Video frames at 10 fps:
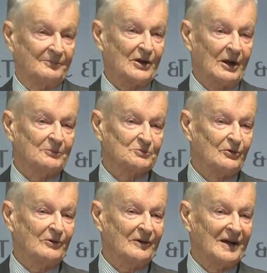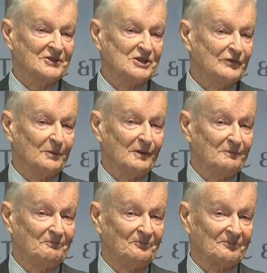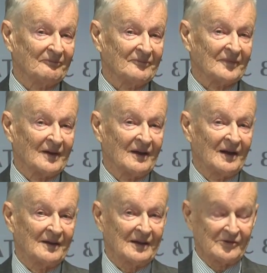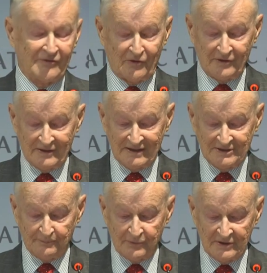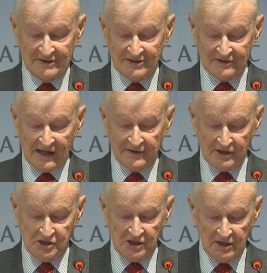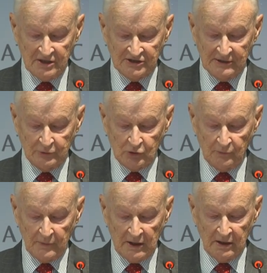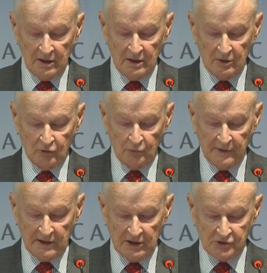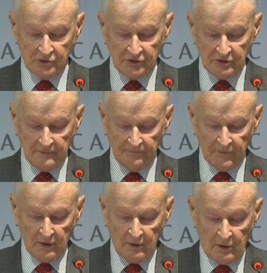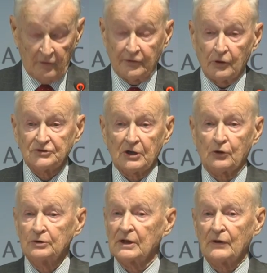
becomes more achievable. And therefore, this strategy seems to me to be dangerous. Of course, there could